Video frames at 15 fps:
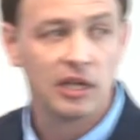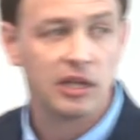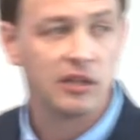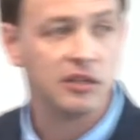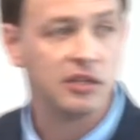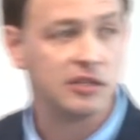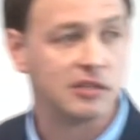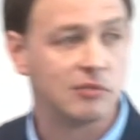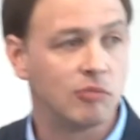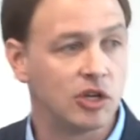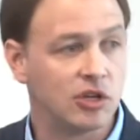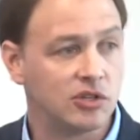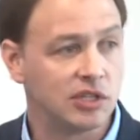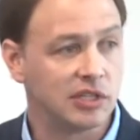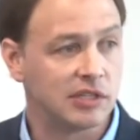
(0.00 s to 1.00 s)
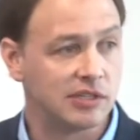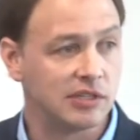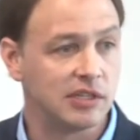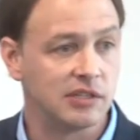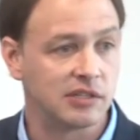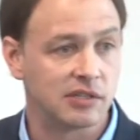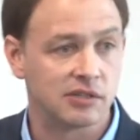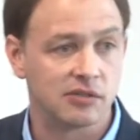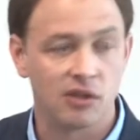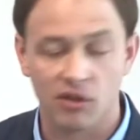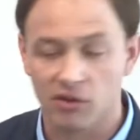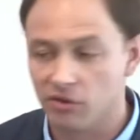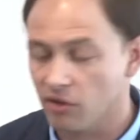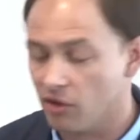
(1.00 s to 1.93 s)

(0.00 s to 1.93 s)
in these emerging diseases on,